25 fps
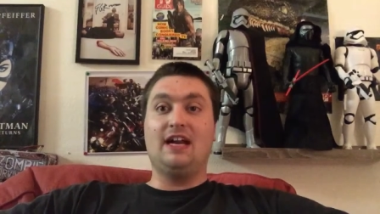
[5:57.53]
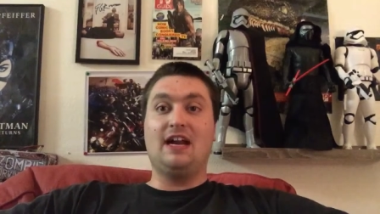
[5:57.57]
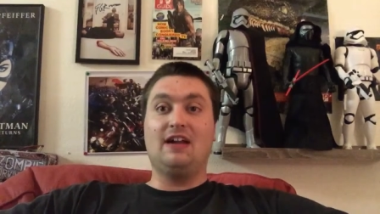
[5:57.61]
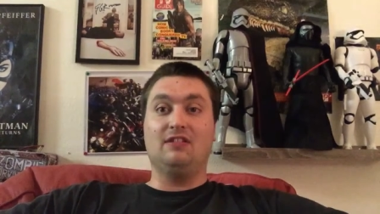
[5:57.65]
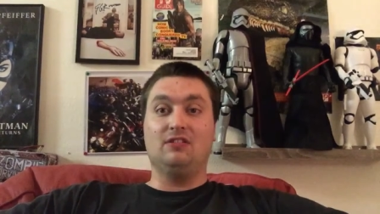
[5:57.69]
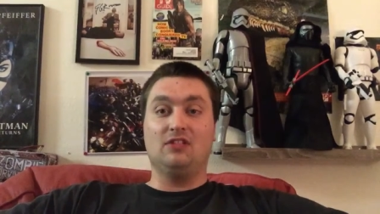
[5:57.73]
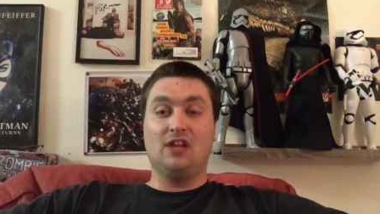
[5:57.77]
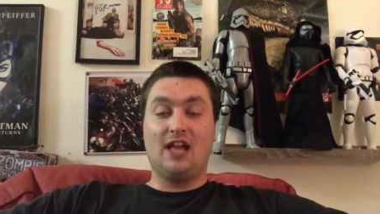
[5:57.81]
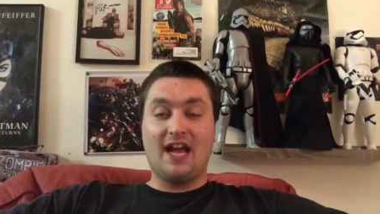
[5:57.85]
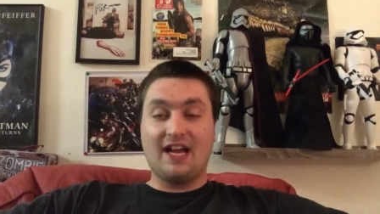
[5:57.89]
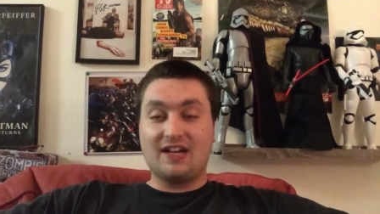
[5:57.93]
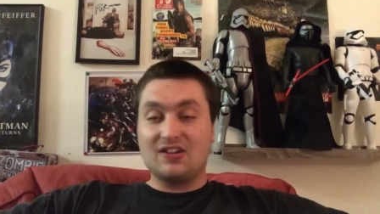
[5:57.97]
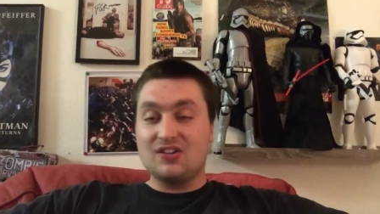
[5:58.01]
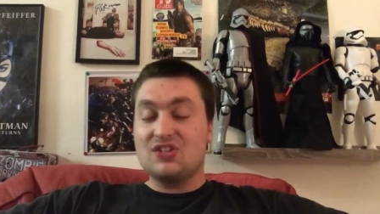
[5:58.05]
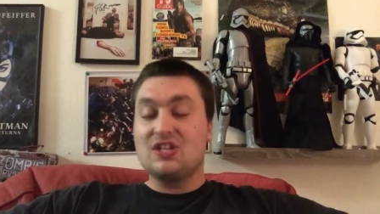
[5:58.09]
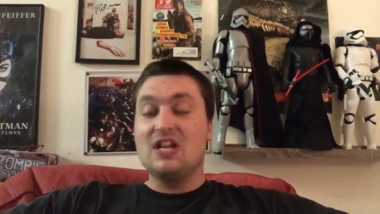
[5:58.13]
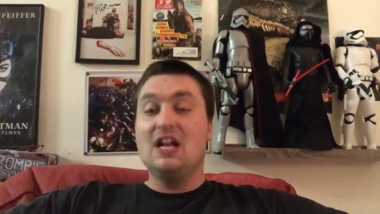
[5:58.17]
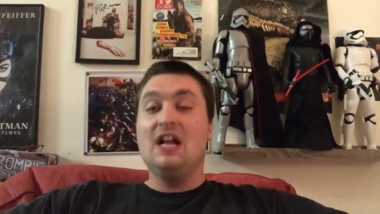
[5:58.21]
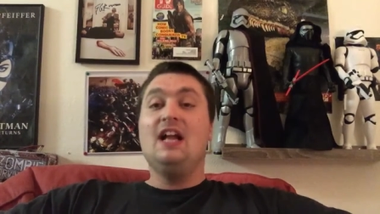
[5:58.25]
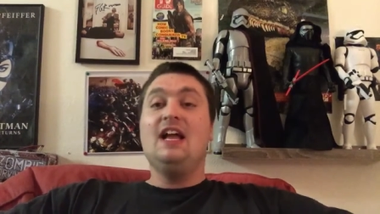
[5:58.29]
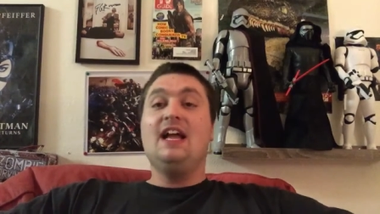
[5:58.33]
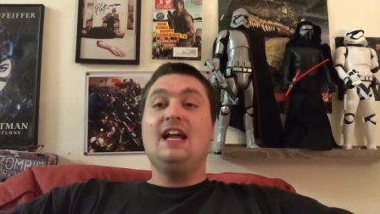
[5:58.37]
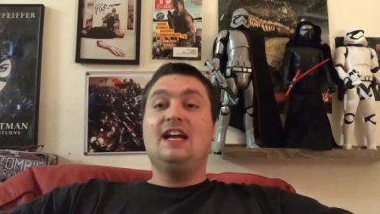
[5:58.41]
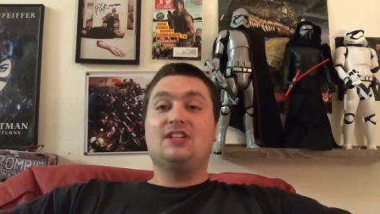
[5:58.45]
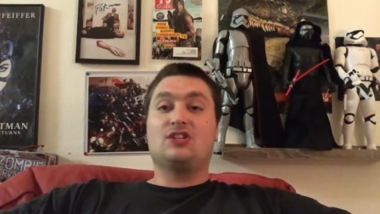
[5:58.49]
And Lex
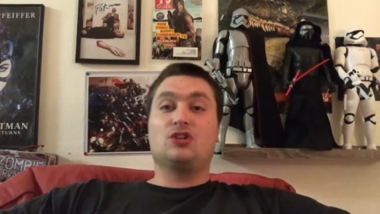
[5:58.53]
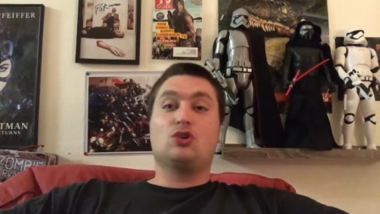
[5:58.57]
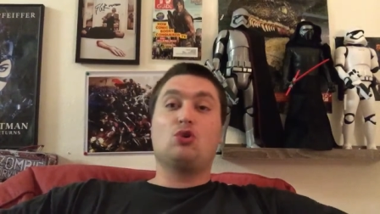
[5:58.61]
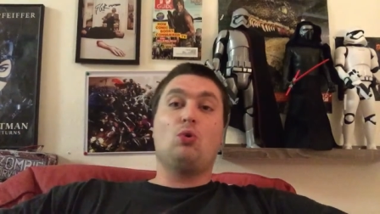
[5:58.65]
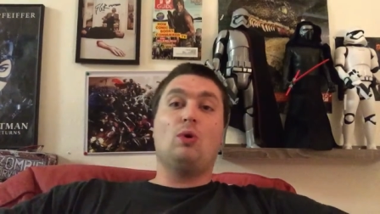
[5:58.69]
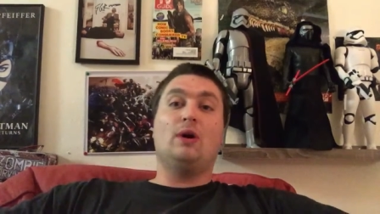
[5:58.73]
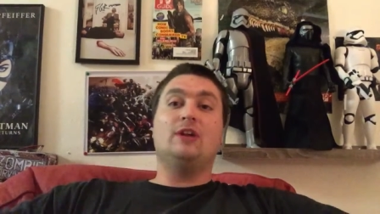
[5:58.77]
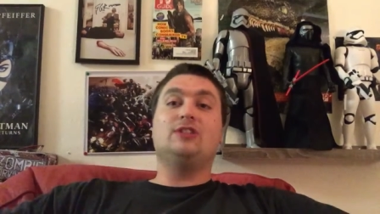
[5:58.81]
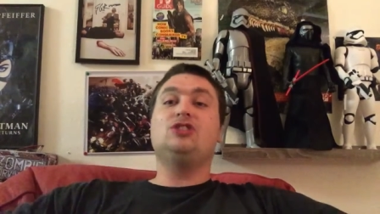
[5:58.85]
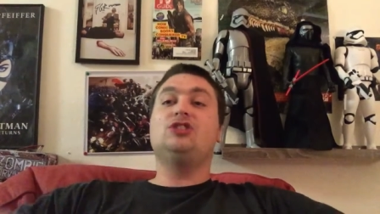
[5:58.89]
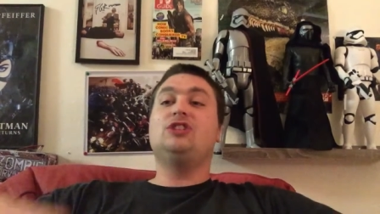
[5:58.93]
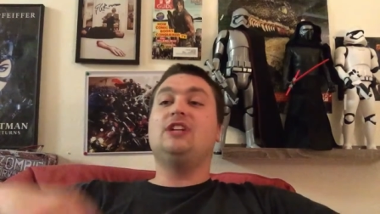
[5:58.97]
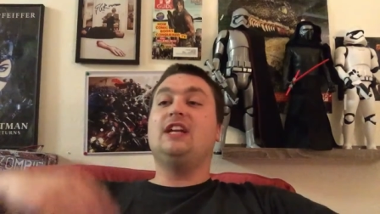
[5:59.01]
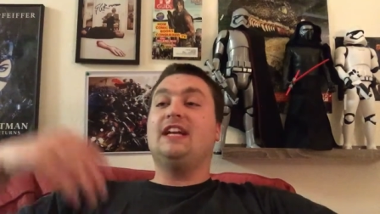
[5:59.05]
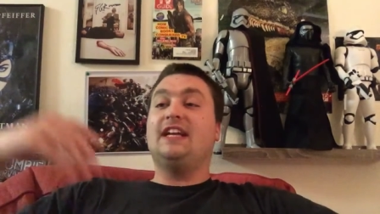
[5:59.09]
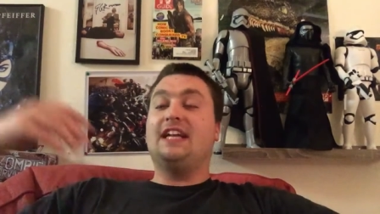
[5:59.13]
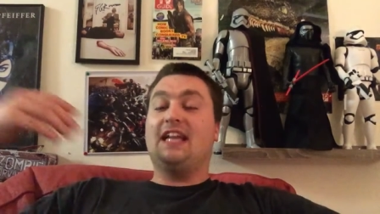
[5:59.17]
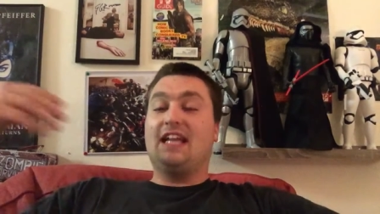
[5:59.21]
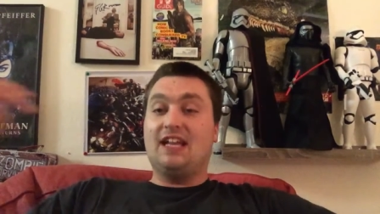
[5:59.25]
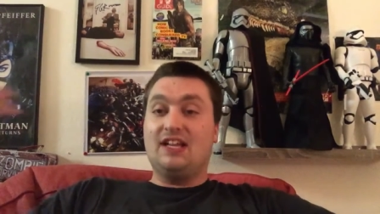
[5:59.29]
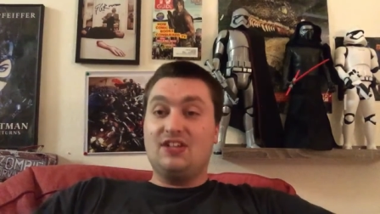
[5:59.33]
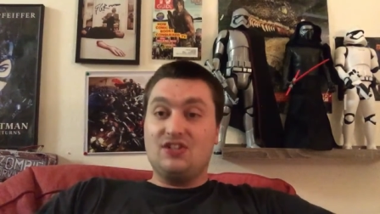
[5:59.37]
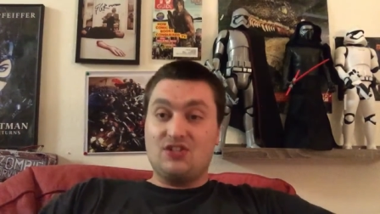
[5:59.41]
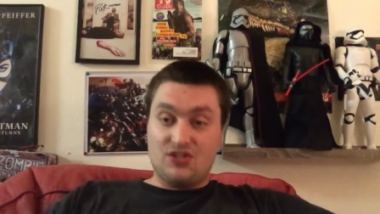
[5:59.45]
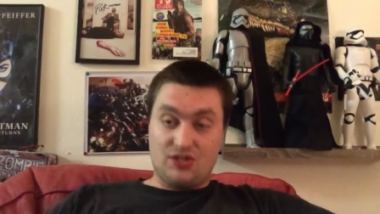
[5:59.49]
is questioning
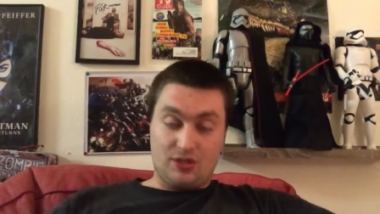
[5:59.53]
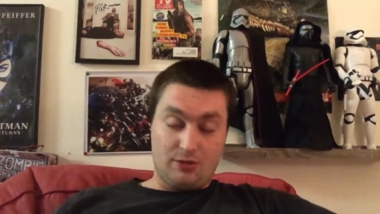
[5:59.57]
his